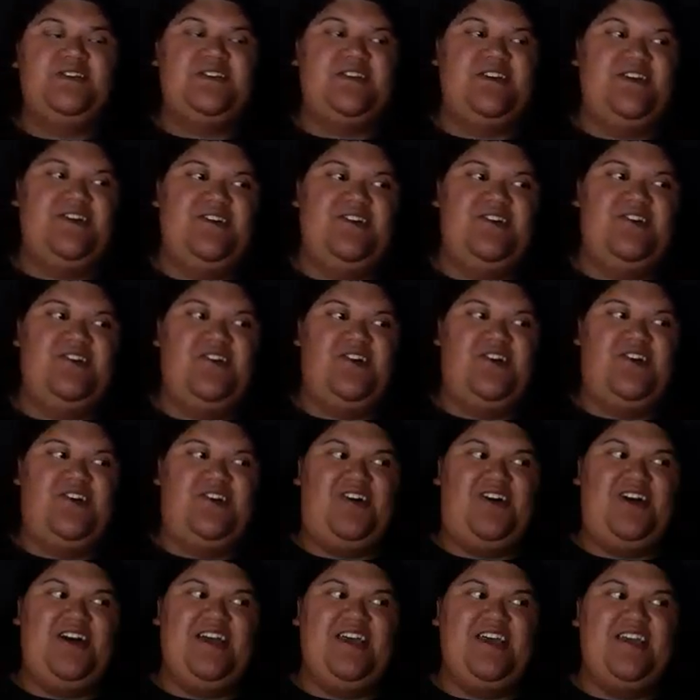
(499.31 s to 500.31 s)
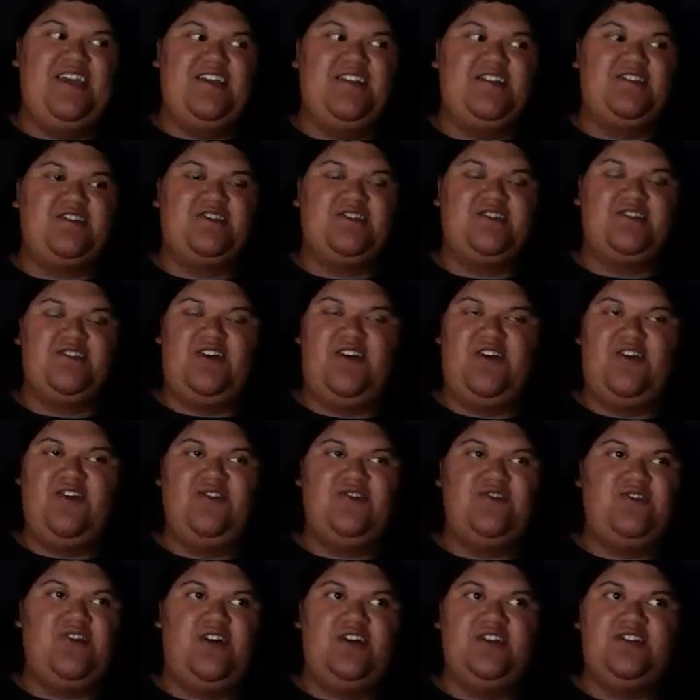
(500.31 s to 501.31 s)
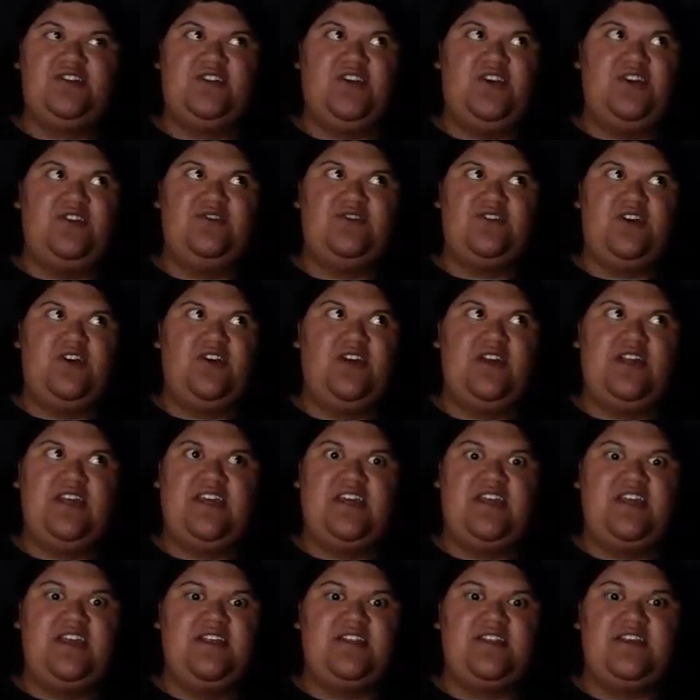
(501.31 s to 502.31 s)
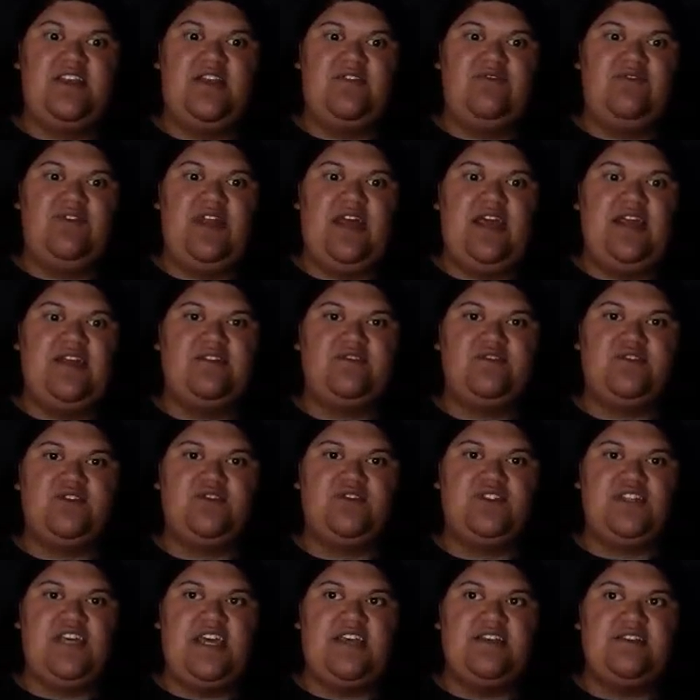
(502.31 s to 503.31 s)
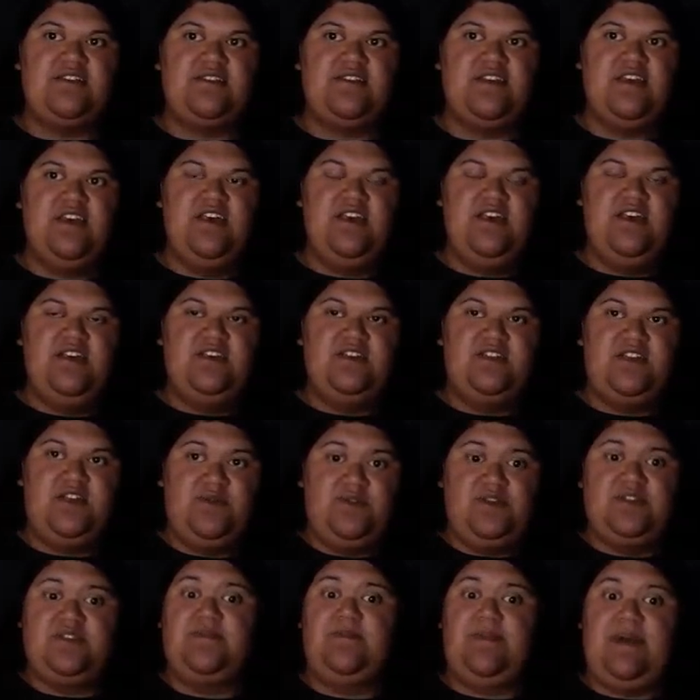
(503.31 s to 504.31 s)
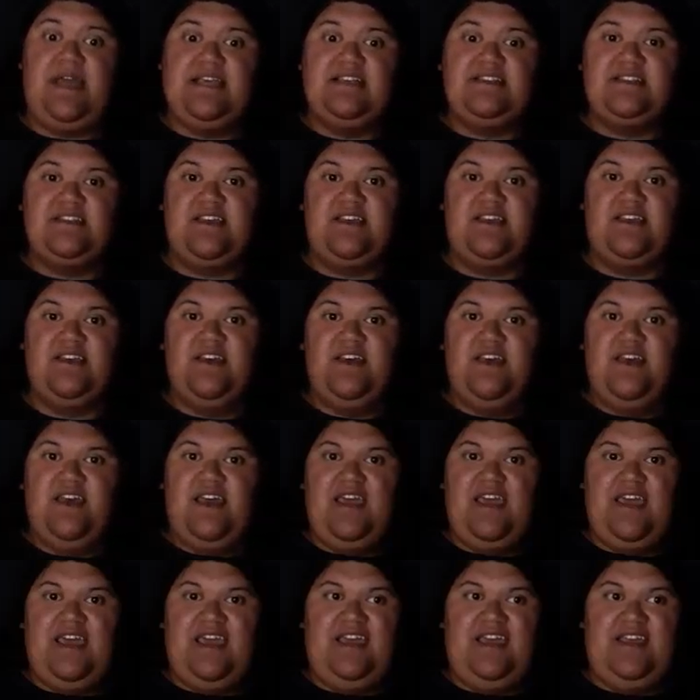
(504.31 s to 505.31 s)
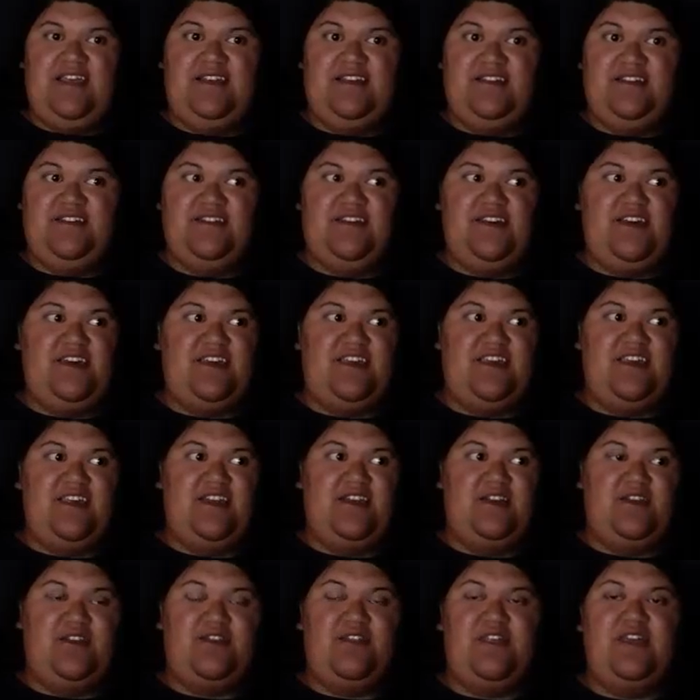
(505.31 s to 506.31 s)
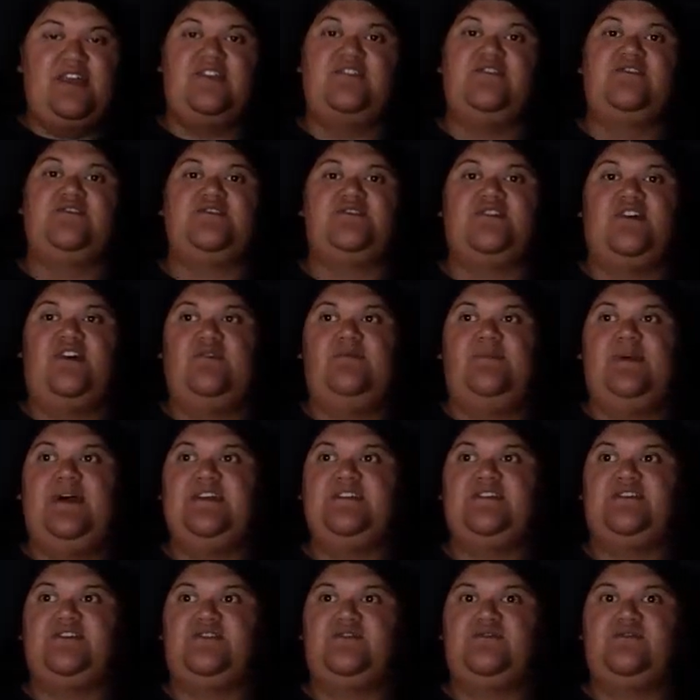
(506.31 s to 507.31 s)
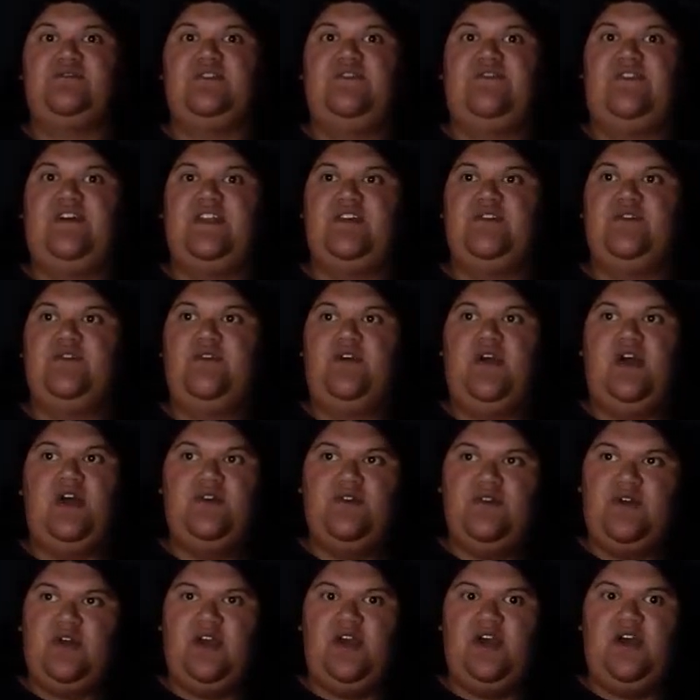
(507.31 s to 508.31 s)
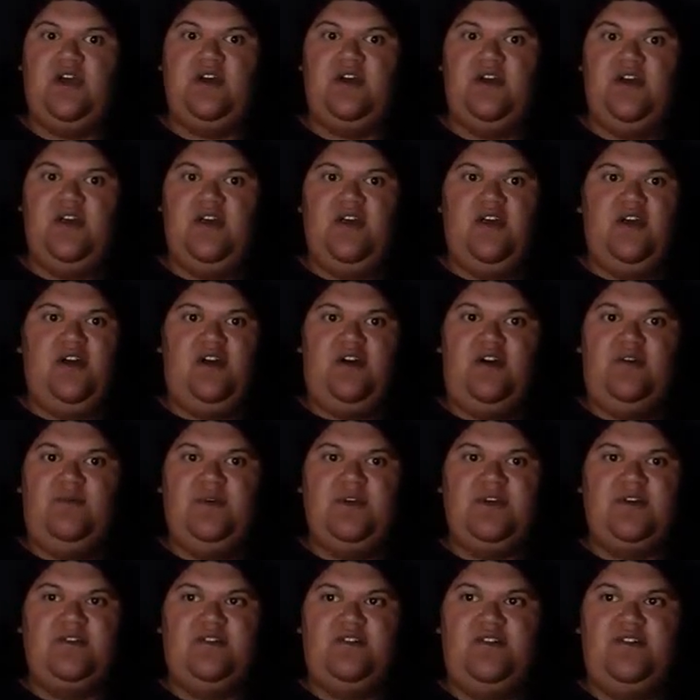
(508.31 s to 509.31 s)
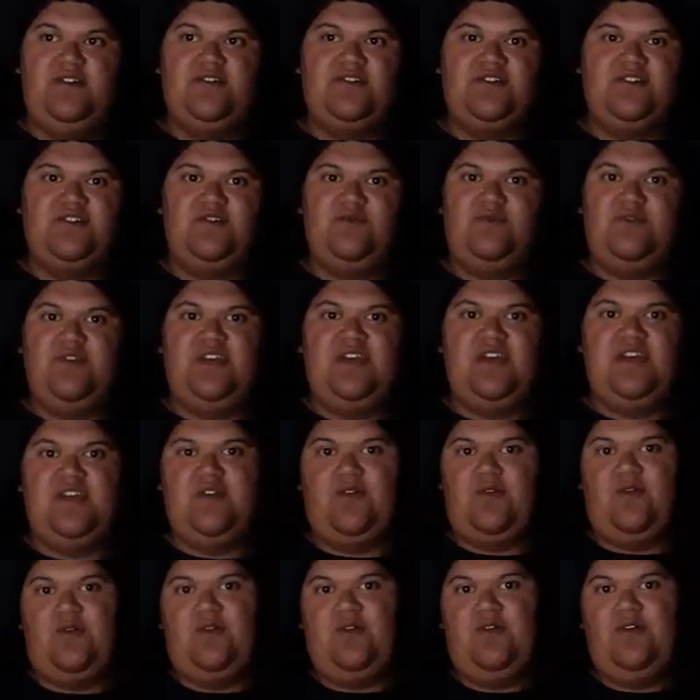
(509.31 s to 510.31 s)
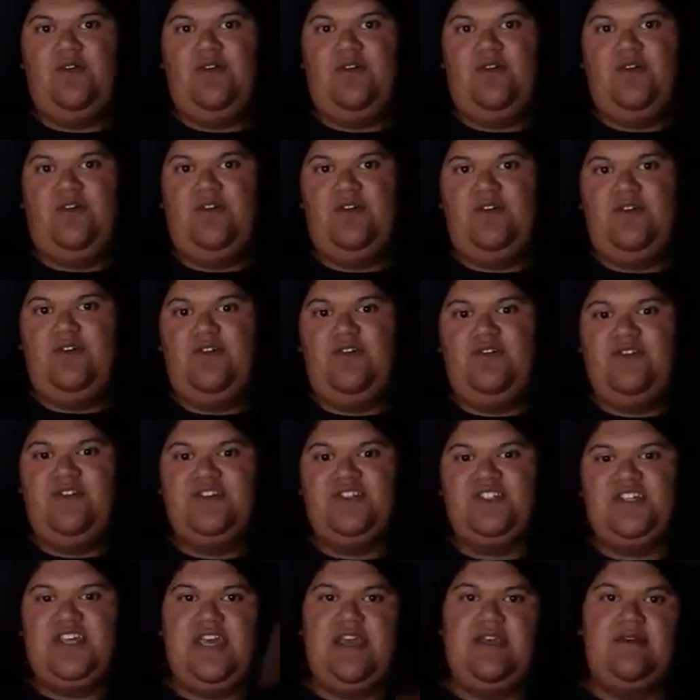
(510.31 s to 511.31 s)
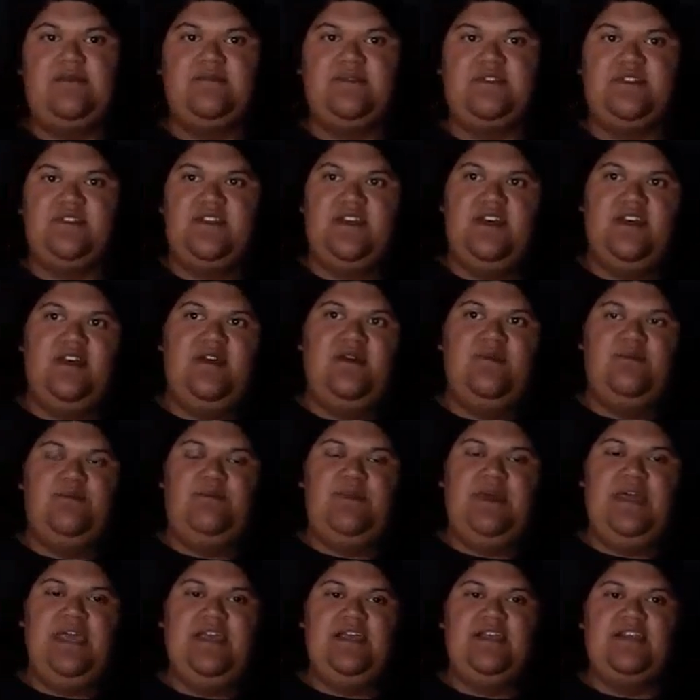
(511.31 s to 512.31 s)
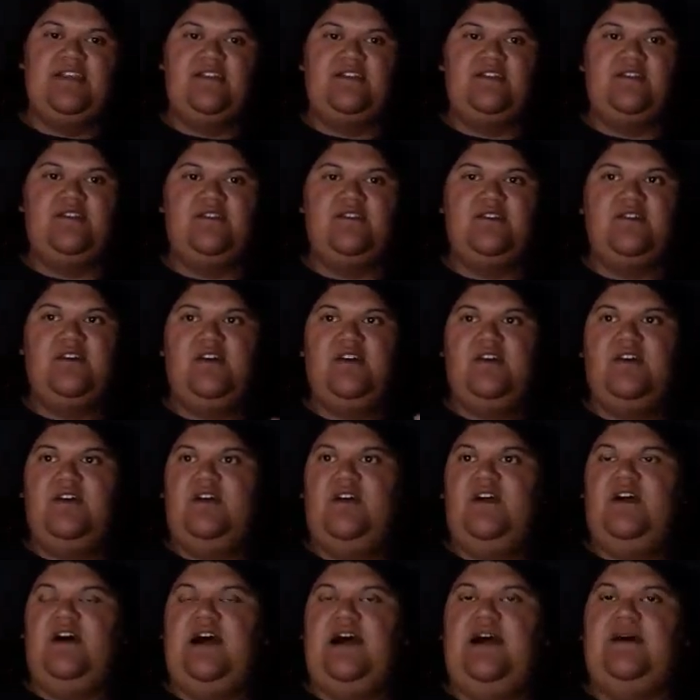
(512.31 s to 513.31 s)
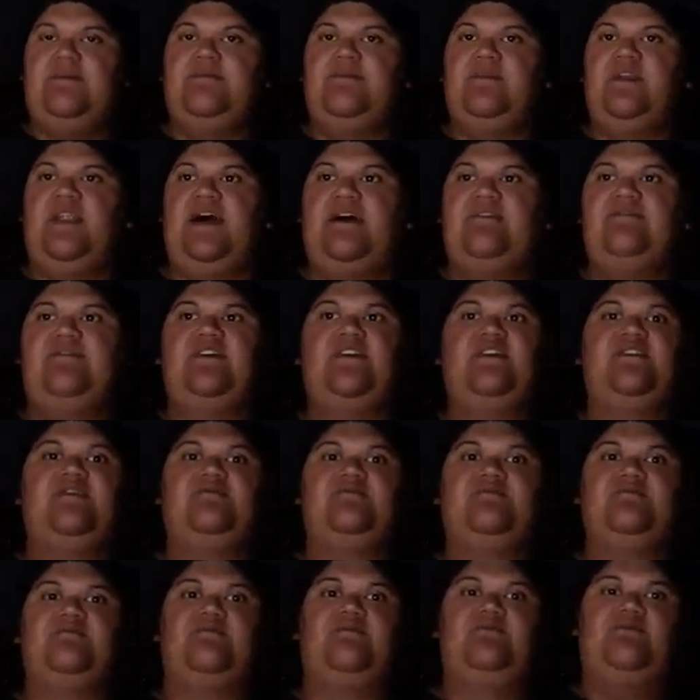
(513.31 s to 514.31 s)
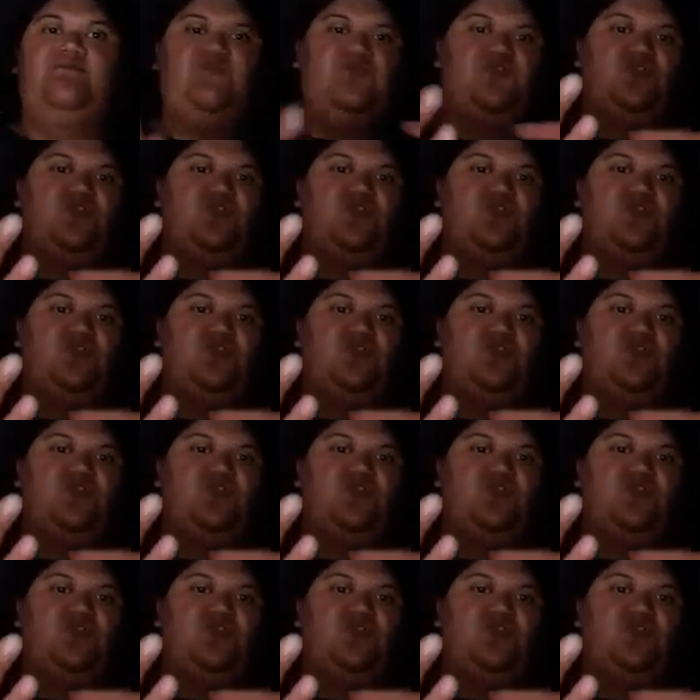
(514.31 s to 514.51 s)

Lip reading: So I totally connected and related to Jace. She was amazing. And again, thank you so much. Tū te whare huka huka. Oh my gosh, you're bringing all the jams. Mean. Love it.